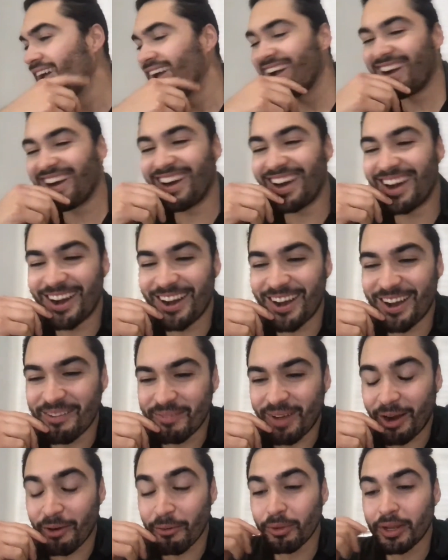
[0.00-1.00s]

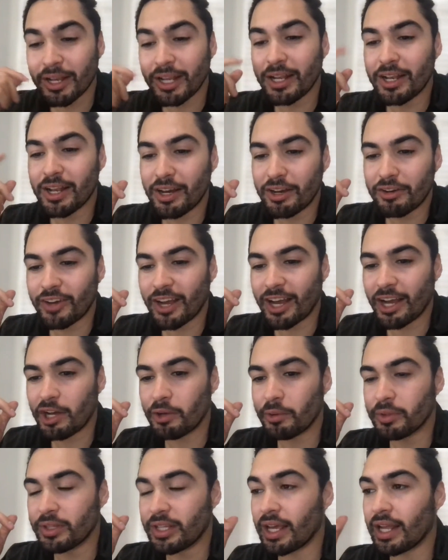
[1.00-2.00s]
I really love
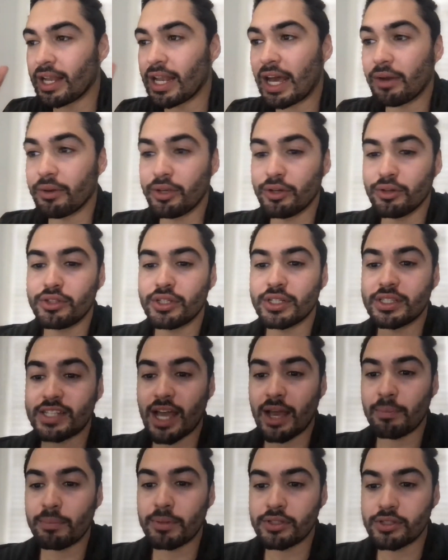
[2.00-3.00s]
how they allow you to
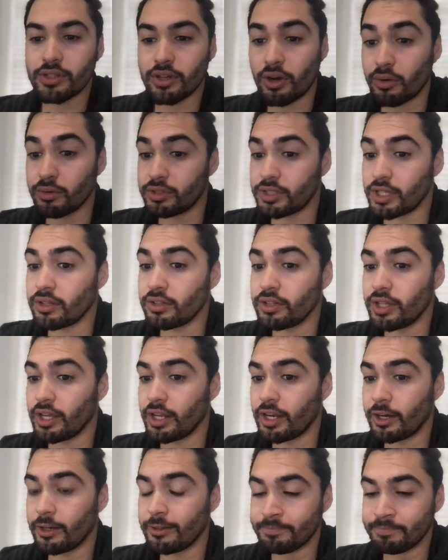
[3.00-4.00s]
tap into hotel
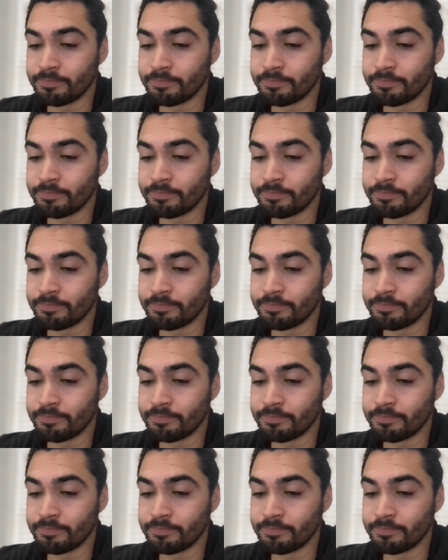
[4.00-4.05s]
data,